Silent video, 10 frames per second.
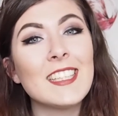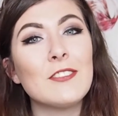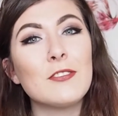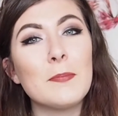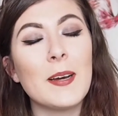it
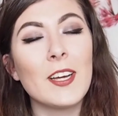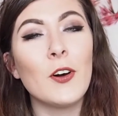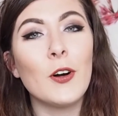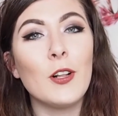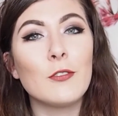from my
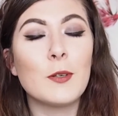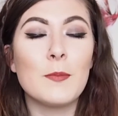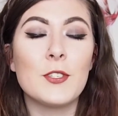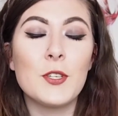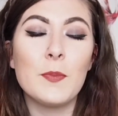haul from
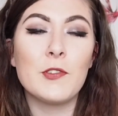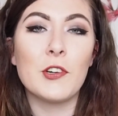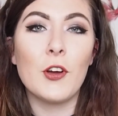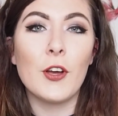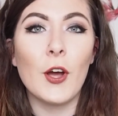
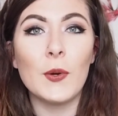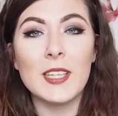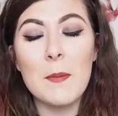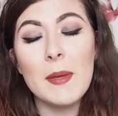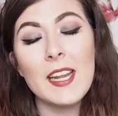Superdrug,
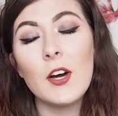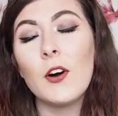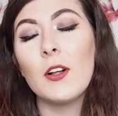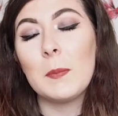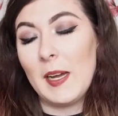only a mini
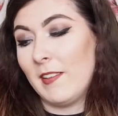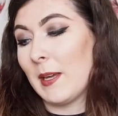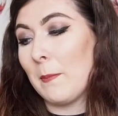haul bearing in